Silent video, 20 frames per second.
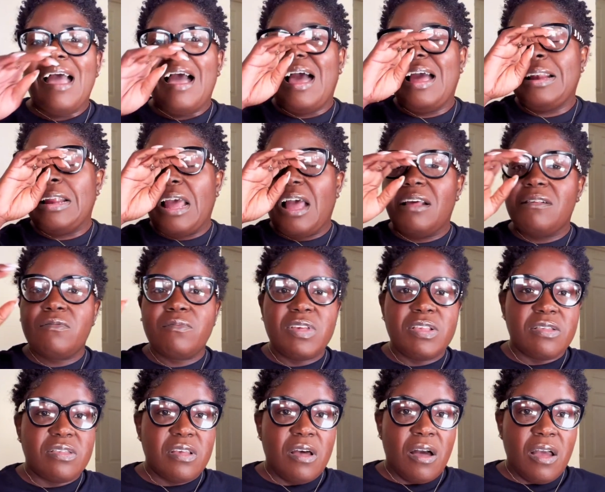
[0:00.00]
And as we
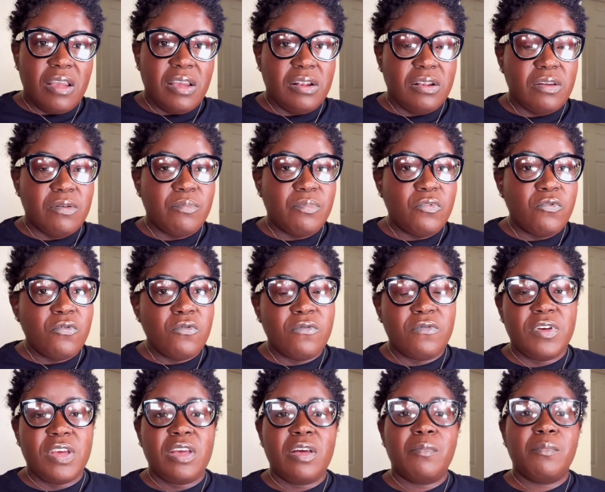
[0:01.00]
saw in the
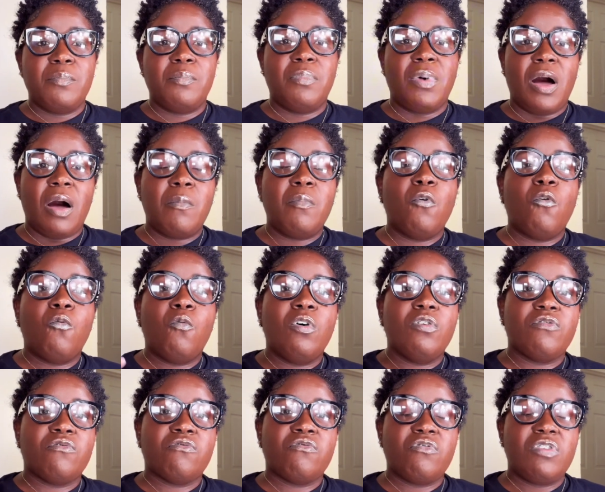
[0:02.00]
movie, Bob
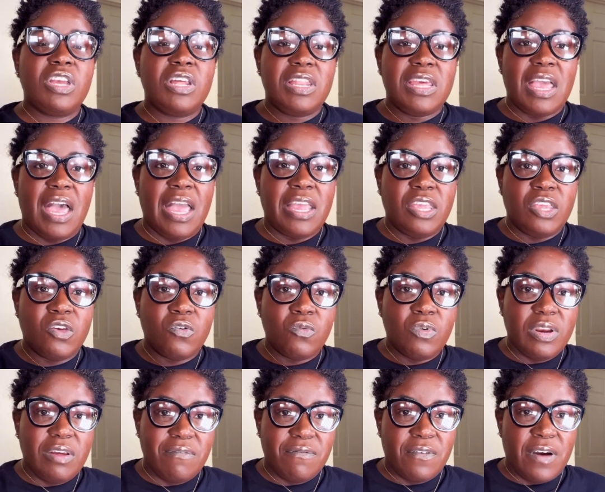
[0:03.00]
was really a
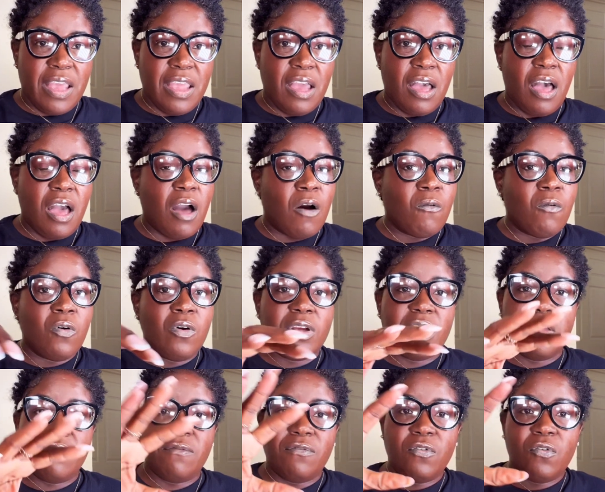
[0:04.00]
unifier. I won't
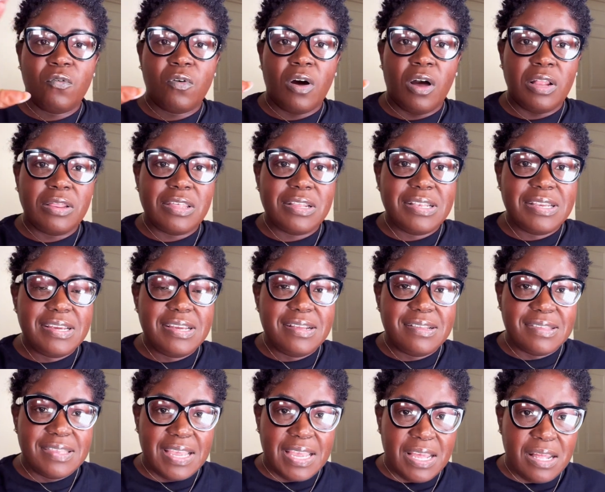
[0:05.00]
give you all the
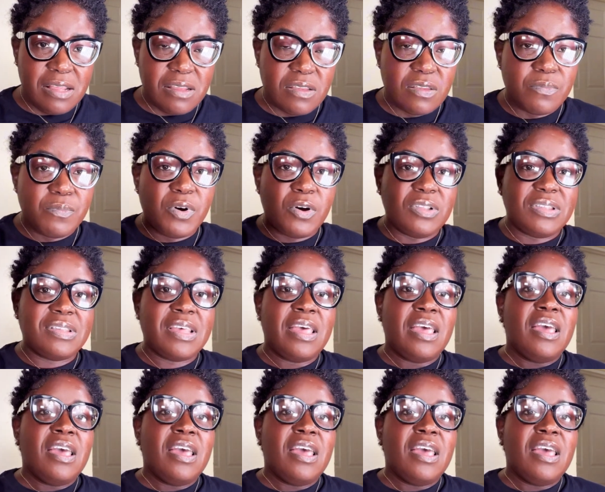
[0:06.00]
details, but